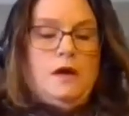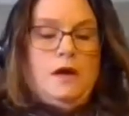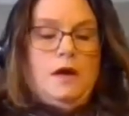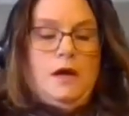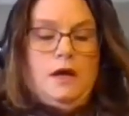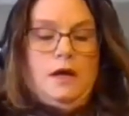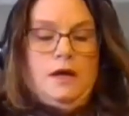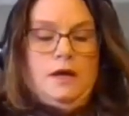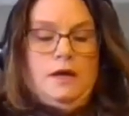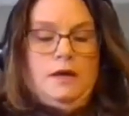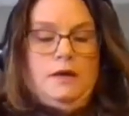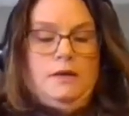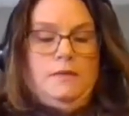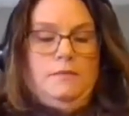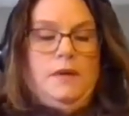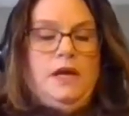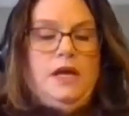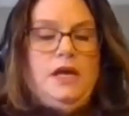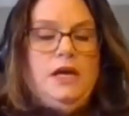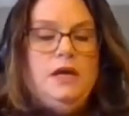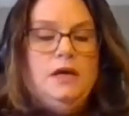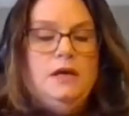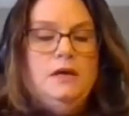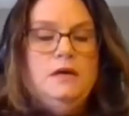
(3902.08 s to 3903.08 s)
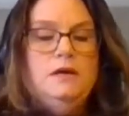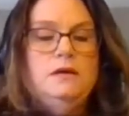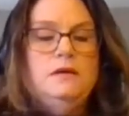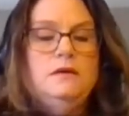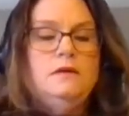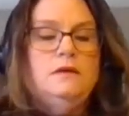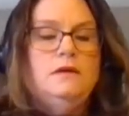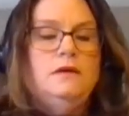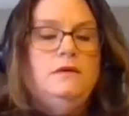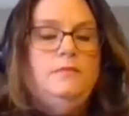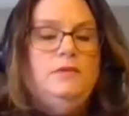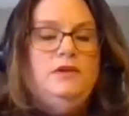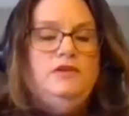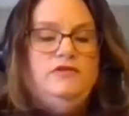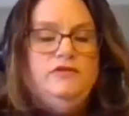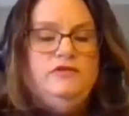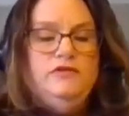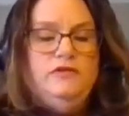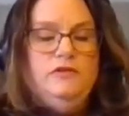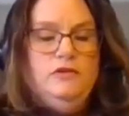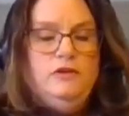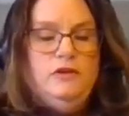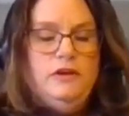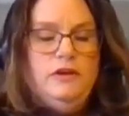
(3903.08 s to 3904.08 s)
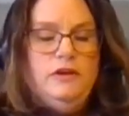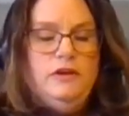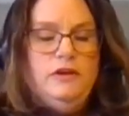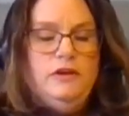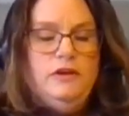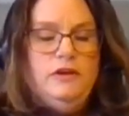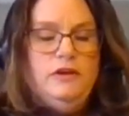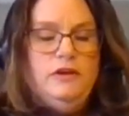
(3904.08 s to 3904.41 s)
Let me just look at the